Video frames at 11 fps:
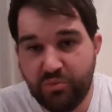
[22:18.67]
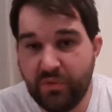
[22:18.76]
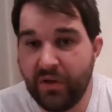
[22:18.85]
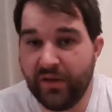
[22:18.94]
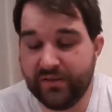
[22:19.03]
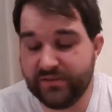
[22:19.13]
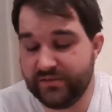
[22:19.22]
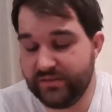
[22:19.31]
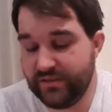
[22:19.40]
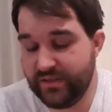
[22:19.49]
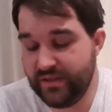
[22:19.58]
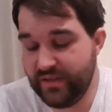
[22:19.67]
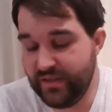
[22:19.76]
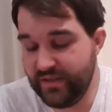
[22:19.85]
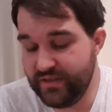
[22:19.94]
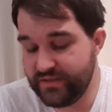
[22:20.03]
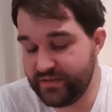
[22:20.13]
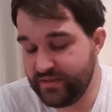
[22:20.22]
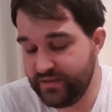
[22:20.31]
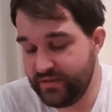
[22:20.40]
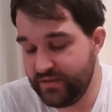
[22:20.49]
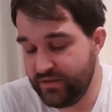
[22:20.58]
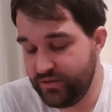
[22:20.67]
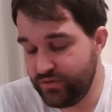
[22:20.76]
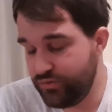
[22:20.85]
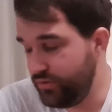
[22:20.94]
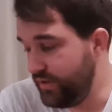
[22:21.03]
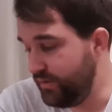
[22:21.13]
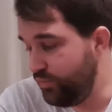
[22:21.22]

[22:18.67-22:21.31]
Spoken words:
But it is truly